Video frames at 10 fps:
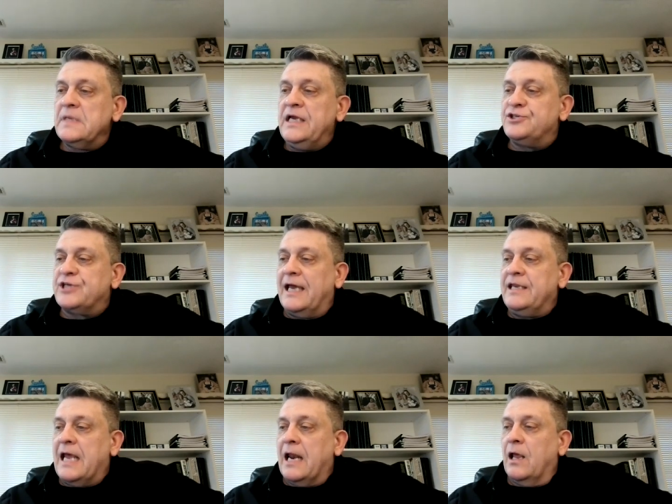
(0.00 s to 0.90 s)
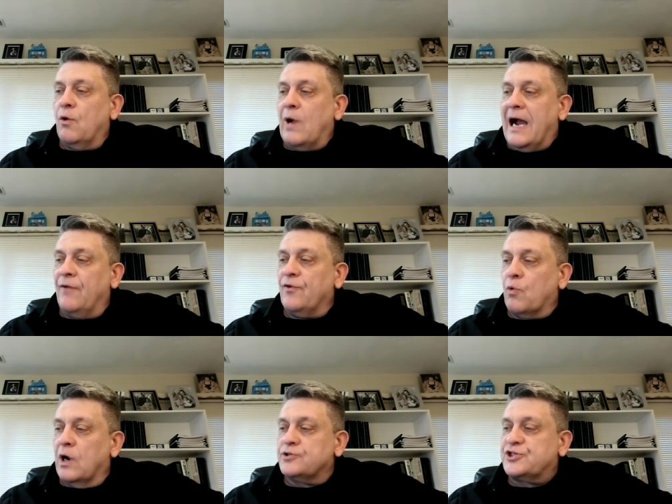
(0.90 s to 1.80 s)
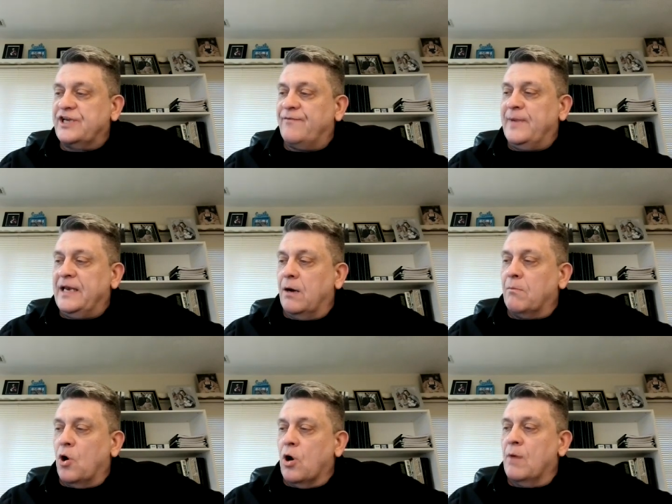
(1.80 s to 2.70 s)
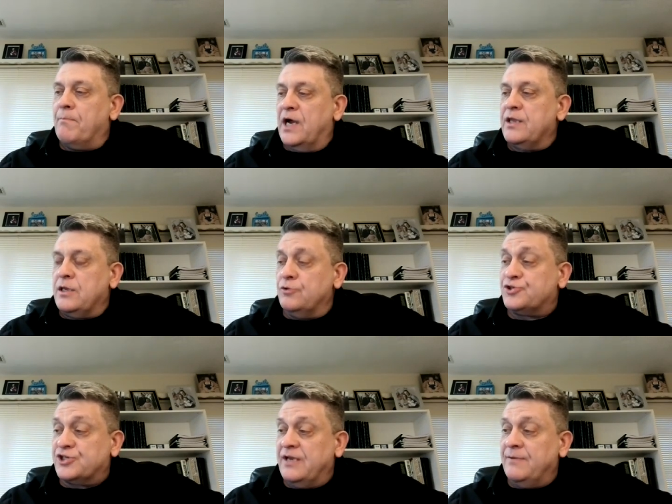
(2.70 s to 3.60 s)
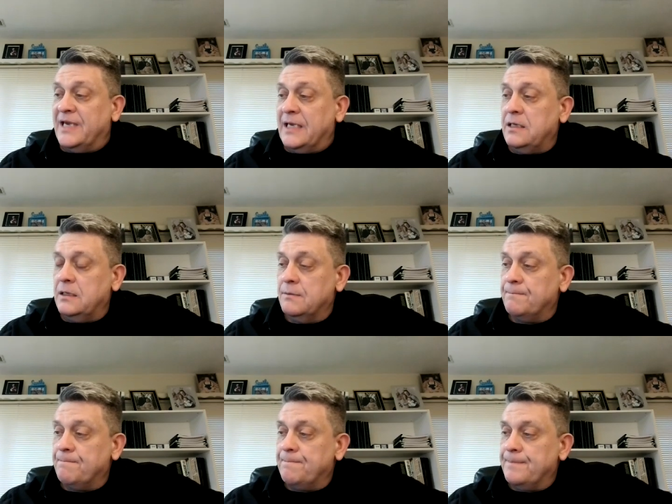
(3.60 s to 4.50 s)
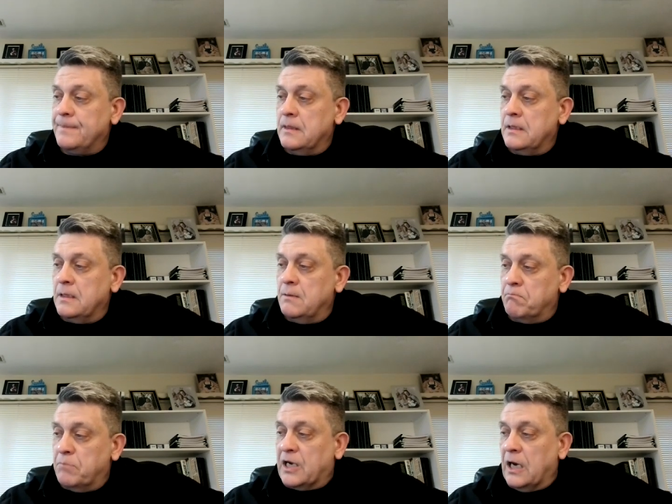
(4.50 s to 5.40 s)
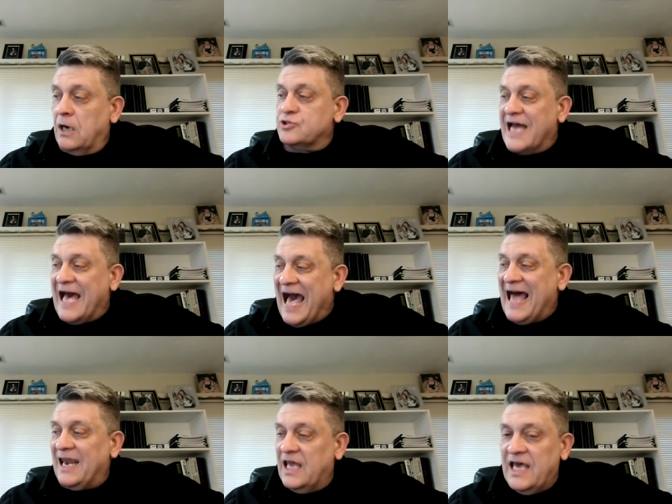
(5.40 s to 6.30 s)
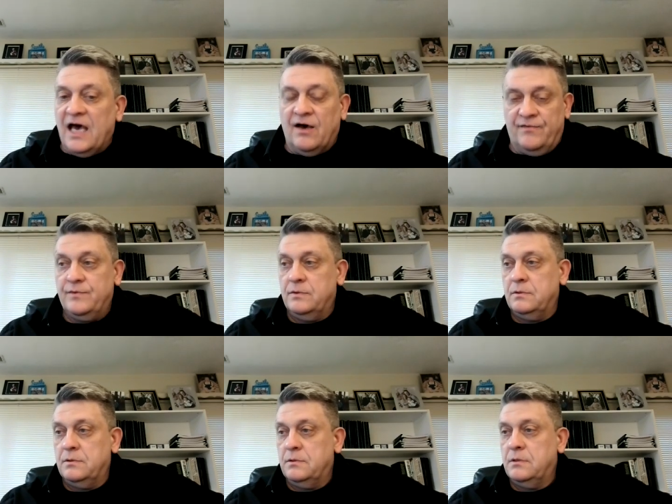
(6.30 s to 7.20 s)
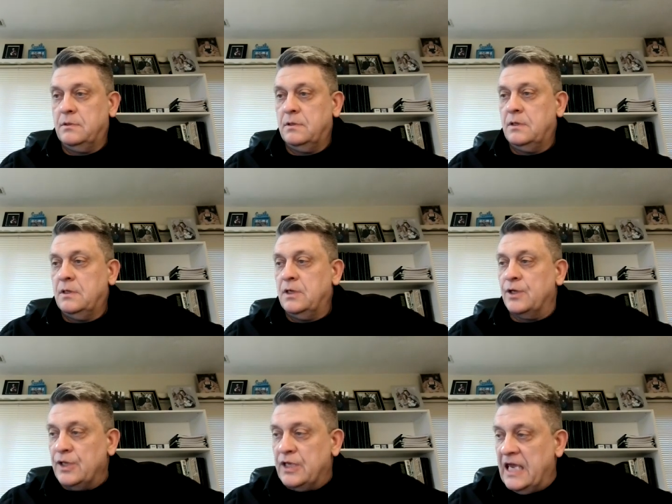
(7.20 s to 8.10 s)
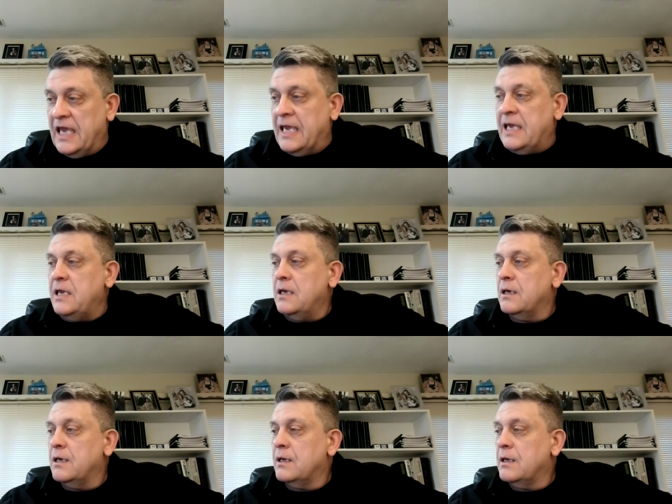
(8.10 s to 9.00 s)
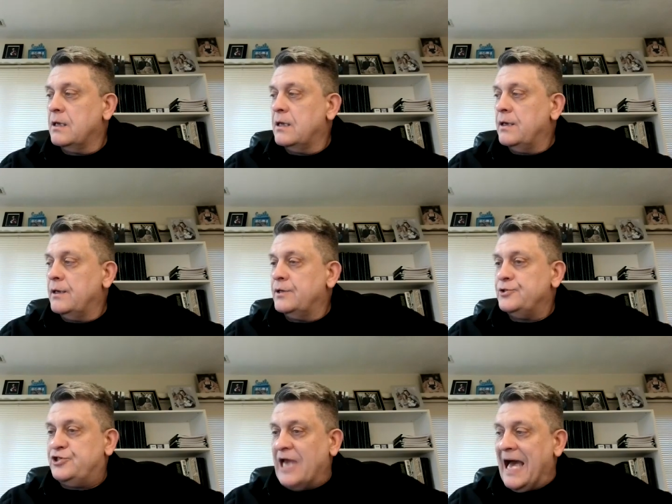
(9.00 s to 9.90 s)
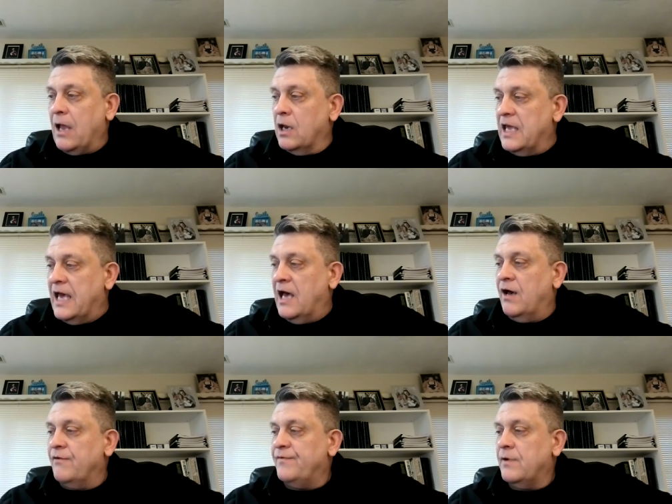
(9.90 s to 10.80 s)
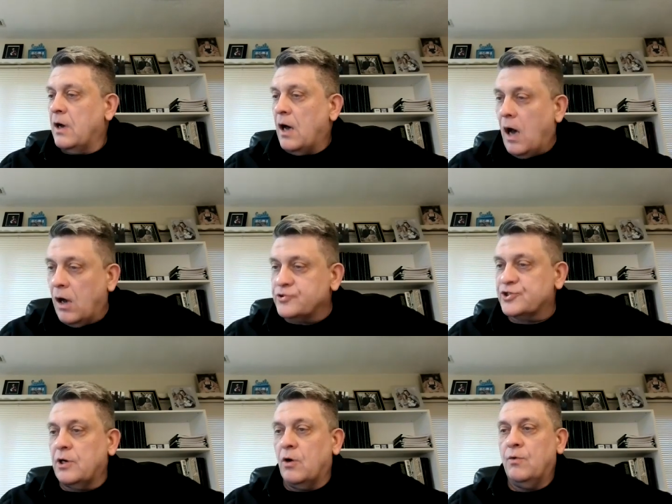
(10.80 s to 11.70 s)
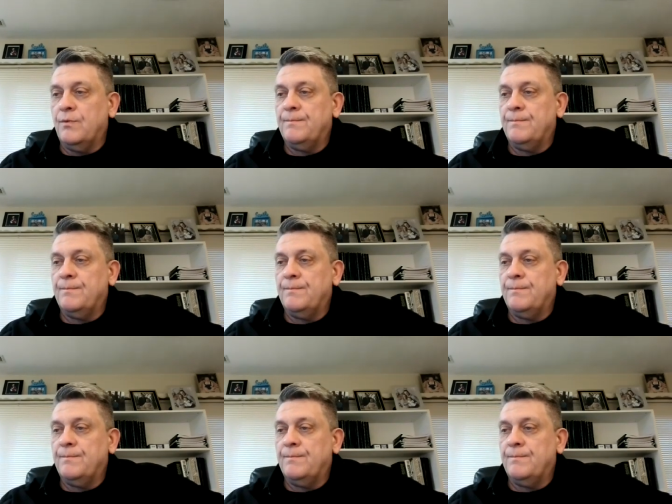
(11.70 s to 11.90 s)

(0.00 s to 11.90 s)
he said, yet a little while and the world seeth me no more, but you see me, because I live. Ye shall live also.